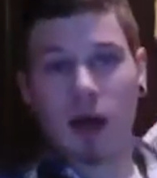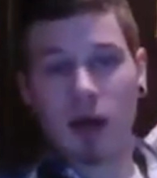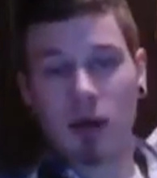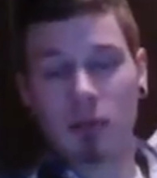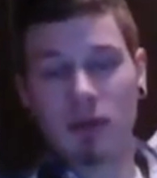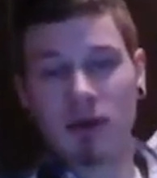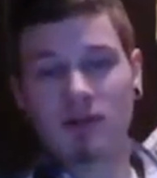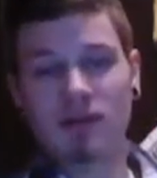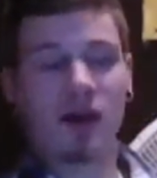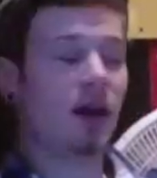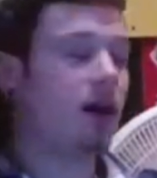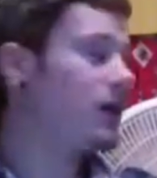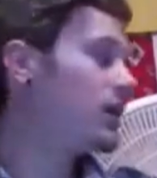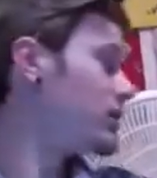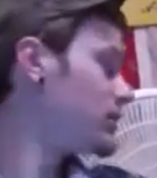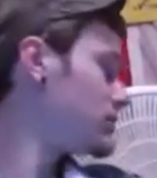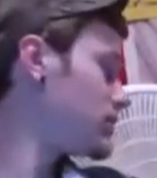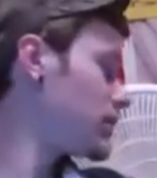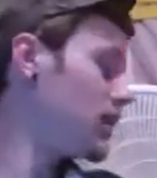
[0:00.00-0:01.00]
I'm about to
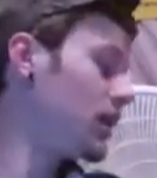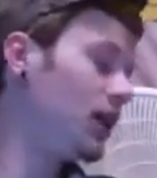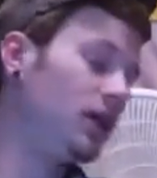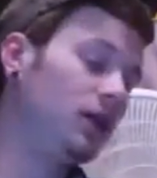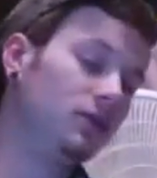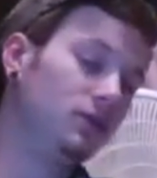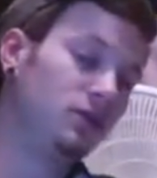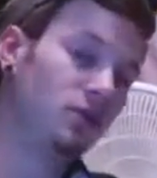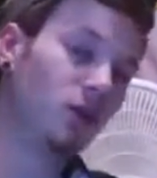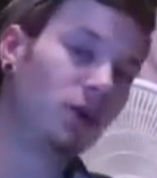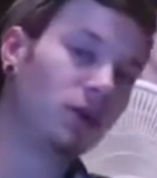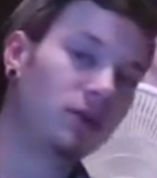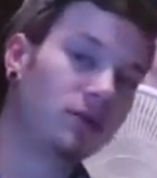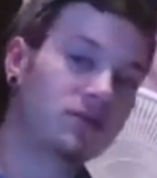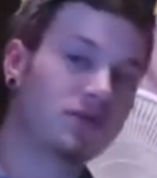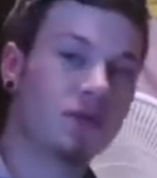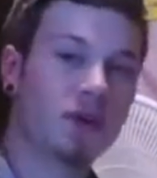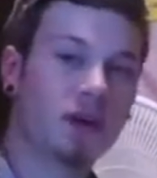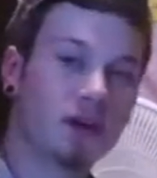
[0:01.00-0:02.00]
edit and enjoy
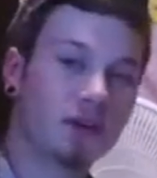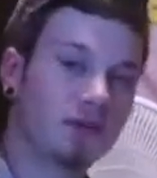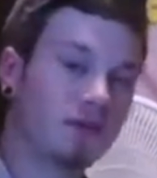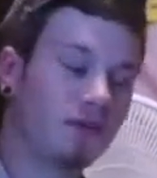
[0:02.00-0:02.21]
this freaking